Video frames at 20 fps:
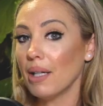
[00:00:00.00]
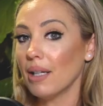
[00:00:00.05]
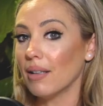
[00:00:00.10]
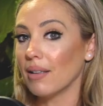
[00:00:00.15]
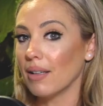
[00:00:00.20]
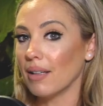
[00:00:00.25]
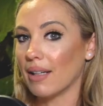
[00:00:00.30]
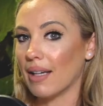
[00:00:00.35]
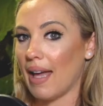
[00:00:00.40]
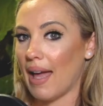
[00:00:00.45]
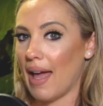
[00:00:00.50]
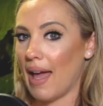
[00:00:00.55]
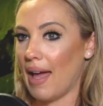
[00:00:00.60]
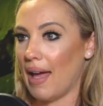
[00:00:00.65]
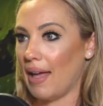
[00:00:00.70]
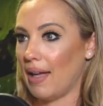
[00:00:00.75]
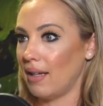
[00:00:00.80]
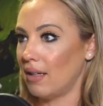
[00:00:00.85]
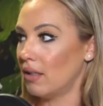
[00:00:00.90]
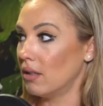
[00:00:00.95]
going to look
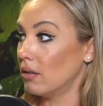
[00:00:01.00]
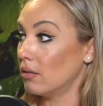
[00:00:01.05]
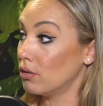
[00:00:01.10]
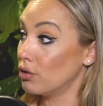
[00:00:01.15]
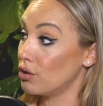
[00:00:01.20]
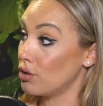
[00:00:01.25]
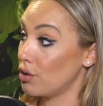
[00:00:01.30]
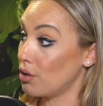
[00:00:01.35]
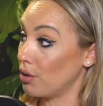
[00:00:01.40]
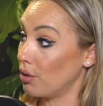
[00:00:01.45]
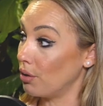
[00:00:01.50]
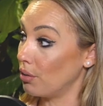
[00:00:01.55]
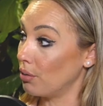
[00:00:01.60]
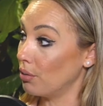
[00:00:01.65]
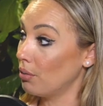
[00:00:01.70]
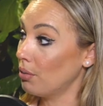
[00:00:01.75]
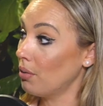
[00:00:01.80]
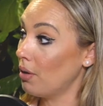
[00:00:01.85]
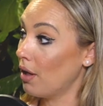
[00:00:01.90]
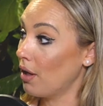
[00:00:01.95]
ahead
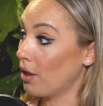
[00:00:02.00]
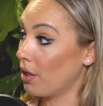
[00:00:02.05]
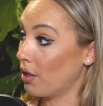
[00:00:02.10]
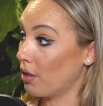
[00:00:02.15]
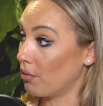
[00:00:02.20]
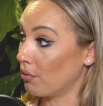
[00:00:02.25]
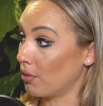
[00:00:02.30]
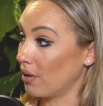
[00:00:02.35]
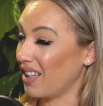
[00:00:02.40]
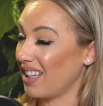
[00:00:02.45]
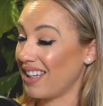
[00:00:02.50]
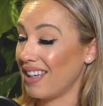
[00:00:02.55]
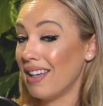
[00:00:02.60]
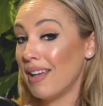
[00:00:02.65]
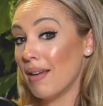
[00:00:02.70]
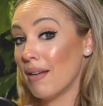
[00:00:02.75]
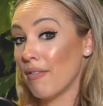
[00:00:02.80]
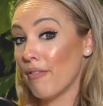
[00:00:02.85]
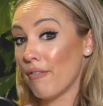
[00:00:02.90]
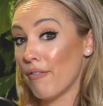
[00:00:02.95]
2,
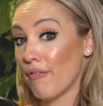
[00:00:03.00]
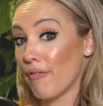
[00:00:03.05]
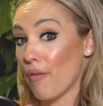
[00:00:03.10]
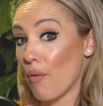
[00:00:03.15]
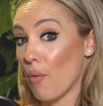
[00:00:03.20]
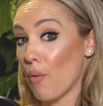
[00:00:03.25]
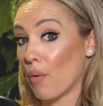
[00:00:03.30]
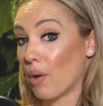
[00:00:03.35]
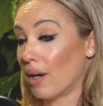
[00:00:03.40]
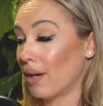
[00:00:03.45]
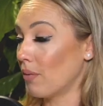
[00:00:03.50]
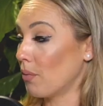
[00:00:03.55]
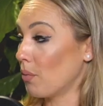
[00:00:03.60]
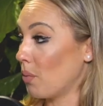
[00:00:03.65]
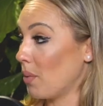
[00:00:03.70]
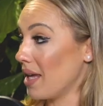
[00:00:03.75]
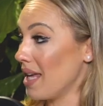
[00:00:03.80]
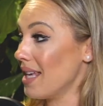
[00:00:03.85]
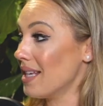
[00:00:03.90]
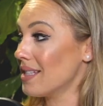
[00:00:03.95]
3, 4
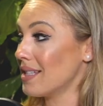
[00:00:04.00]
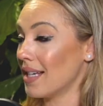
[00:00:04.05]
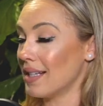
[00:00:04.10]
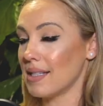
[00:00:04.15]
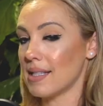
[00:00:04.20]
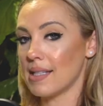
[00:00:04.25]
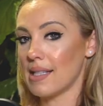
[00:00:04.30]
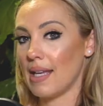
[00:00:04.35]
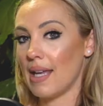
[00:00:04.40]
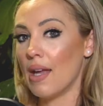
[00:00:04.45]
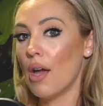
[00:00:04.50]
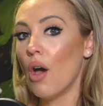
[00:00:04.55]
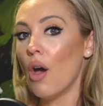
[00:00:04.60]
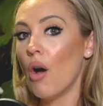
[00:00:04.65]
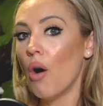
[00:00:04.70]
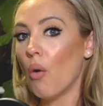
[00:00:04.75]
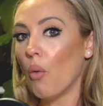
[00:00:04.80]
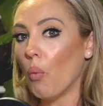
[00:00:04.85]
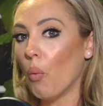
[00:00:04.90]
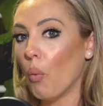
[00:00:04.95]
weeks and see
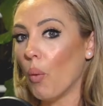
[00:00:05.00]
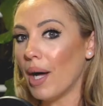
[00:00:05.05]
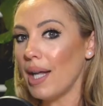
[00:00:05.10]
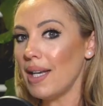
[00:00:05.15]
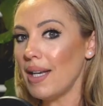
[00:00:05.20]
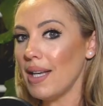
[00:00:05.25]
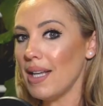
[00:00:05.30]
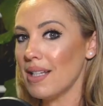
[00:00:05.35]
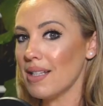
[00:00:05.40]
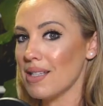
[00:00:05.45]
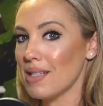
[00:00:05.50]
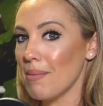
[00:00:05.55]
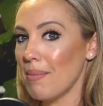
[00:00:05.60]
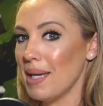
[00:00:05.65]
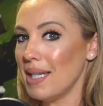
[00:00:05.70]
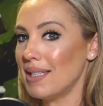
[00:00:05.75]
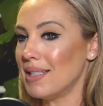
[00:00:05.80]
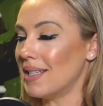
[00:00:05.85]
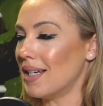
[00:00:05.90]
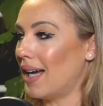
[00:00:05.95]
what needs to
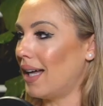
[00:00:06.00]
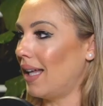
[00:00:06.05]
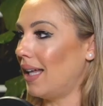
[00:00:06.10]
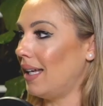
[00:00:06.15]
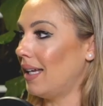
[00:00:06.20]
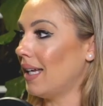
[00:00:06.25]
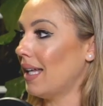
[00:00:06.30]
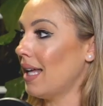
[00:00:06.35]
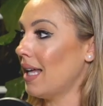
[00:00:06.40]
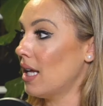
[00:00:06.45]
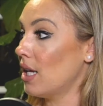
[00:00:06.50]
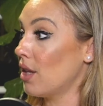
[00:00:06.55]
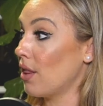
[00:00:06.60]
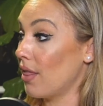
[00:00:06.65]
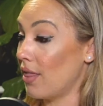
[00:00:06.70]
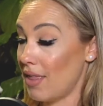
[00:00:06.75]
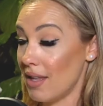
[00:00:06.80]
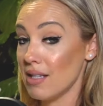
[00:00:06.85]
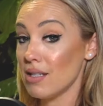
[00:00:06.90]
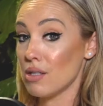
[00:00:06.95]
be done
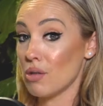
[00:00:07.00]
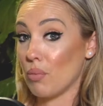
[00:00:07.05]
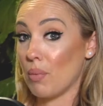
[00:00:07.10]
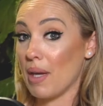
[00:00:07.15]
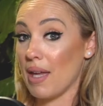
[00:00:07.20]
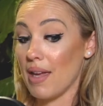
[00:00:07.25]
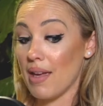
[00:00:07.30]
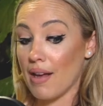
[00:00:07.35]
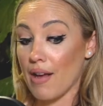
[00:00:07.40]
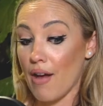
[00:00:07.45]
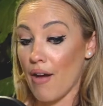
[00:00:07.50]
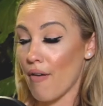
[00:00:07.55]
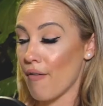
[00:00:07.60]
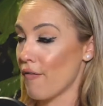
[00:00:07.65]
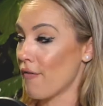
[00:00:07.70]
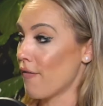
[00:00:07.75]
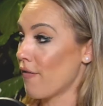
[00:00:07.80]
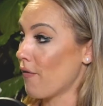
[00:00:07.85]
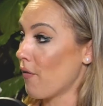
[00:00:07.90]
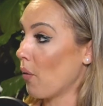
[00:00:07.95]
this week
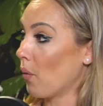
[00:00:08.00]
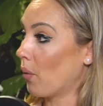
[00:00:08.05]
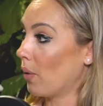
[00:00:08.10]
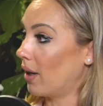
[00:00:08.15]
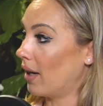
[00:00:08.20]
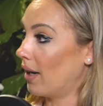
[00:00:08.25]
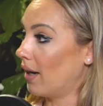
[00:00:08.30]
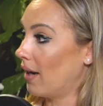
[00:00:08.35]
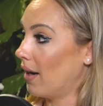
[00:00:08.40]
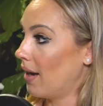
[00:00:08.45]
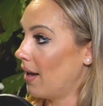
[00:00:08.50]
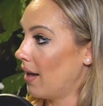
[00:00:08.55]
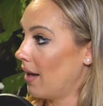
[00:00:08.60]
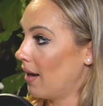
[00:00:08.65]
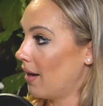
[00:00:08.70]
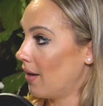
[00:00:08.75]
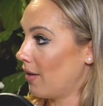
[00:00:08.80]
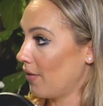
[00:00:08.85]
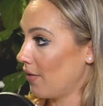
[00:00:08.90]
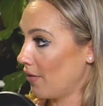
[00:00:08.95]
for
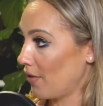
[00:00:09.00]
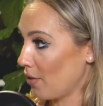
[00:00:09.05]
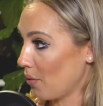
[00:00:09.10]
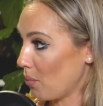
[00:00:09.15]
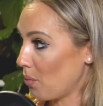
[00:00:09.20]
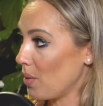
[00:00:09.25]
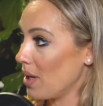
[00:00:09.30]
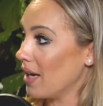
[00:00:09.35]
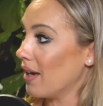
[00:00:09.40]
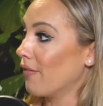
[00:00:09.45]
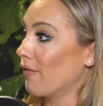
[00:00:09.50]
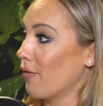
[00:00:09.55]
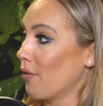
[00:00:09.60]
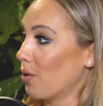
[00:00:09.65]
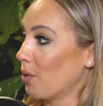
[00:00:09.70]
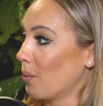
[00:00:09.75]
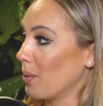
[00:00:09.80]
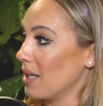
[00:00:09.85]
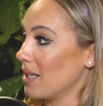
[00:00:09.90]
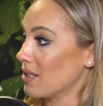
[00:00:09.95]
the week
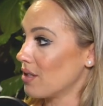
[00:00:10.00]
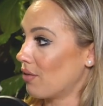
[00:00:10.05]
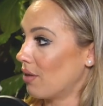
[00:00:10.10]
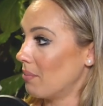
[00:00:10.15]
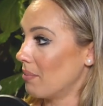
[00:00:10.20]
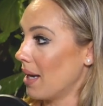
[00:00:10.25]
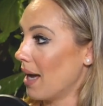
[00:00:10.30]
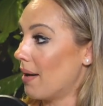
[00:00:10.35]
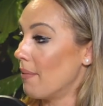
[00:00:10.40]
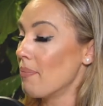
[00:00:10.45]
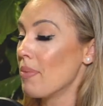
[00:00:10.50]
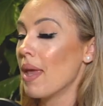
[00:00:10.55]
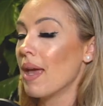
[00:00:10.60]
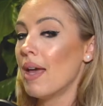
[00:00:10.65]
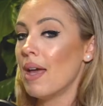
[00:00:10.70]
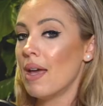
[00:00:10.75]
4 weeks from now,